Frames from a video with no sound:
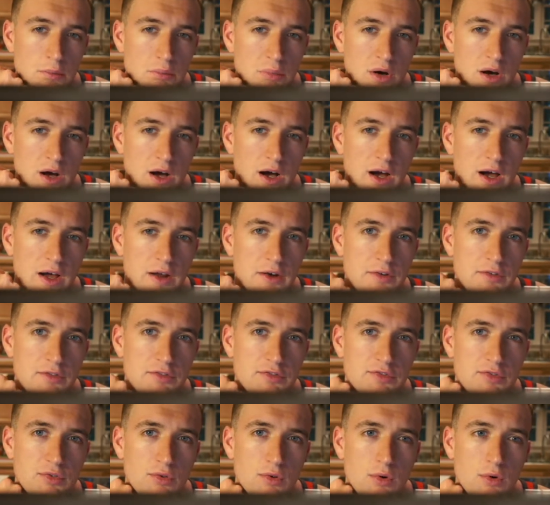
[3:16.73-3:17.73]
But
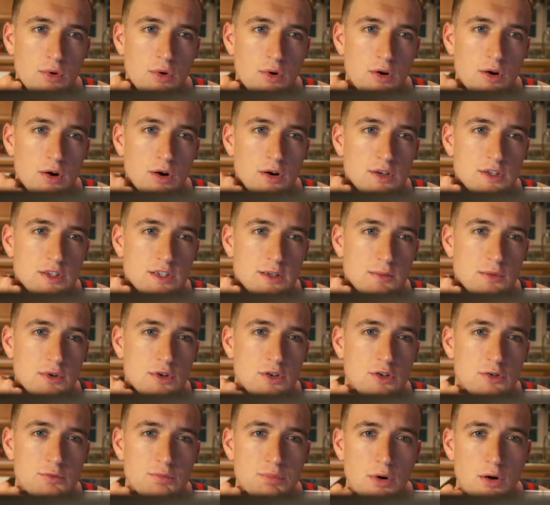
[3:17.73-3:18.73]
for
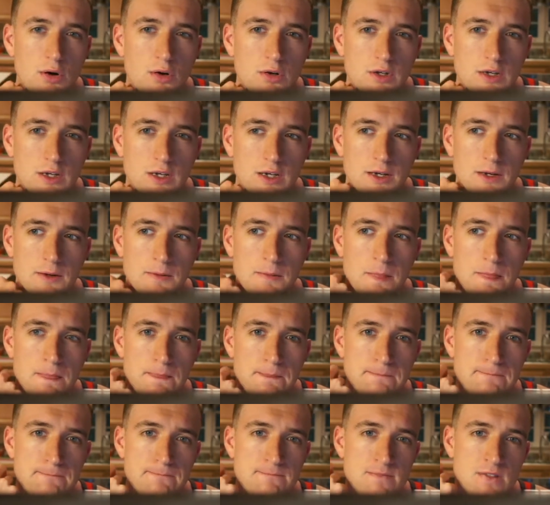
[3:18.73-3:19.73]
someone who's bulking,
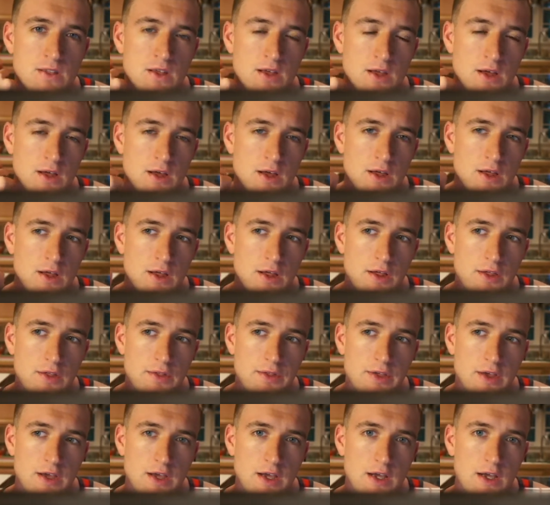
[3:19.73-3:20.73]

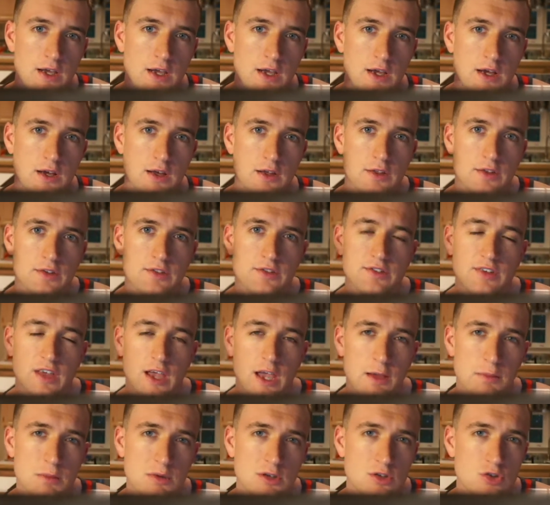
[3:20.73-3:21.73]
the
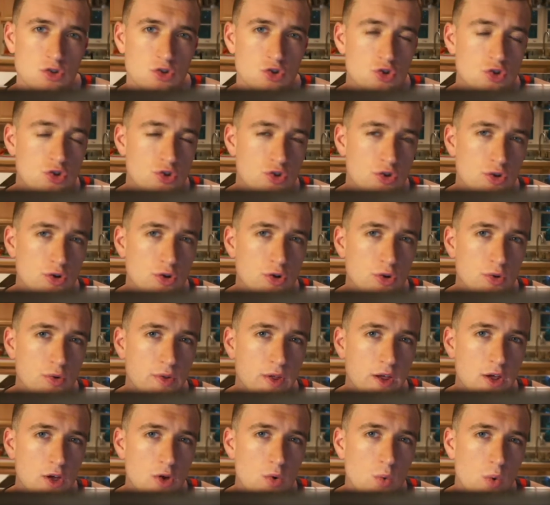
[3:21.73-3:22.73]
same is true,
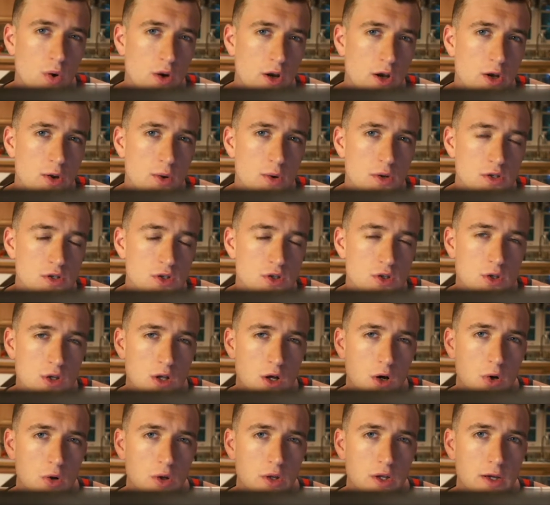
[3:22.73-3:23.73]
that you want to do it
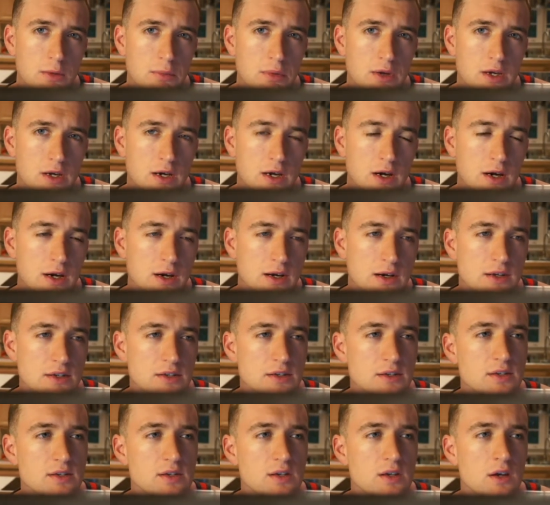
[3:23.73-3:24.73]
slowly,
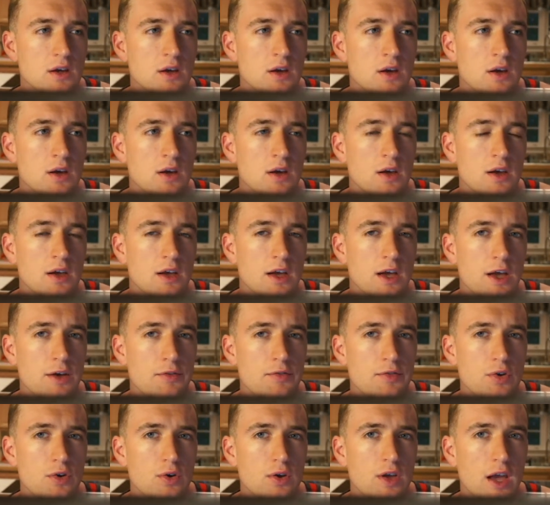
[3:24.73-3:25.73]
because
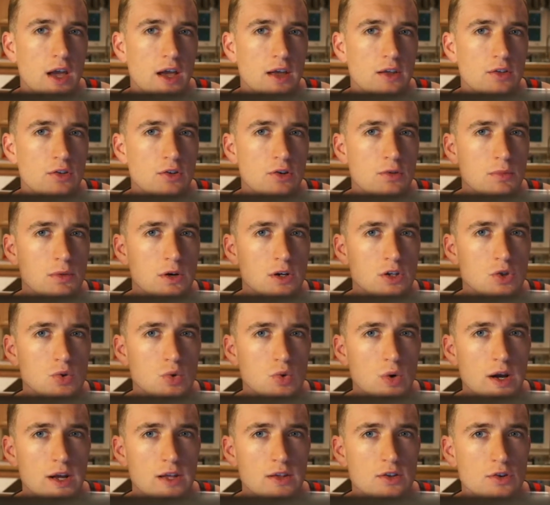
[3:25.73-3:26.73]
if you gain too
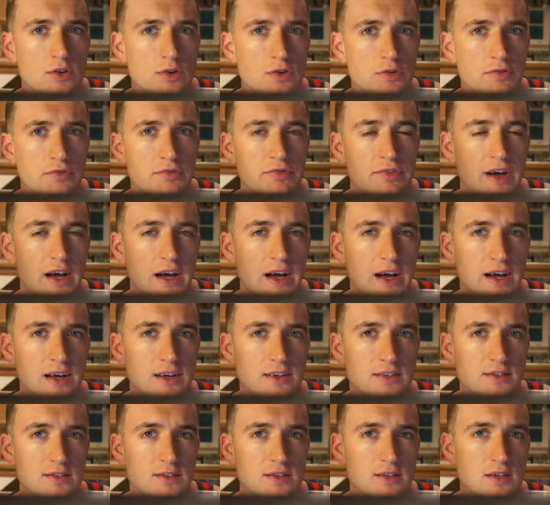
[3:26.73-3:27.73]
much weight too
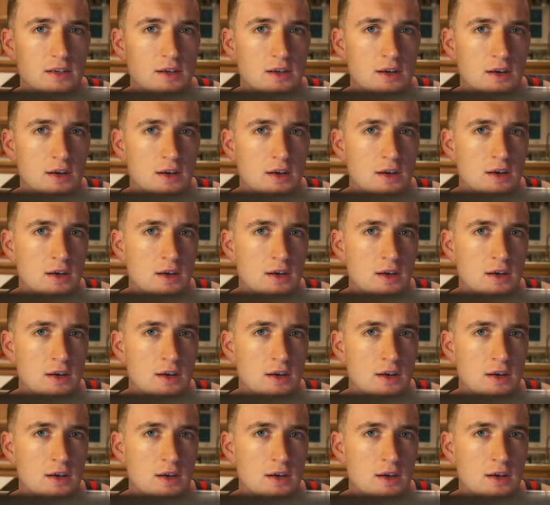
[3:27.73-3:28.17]
fast,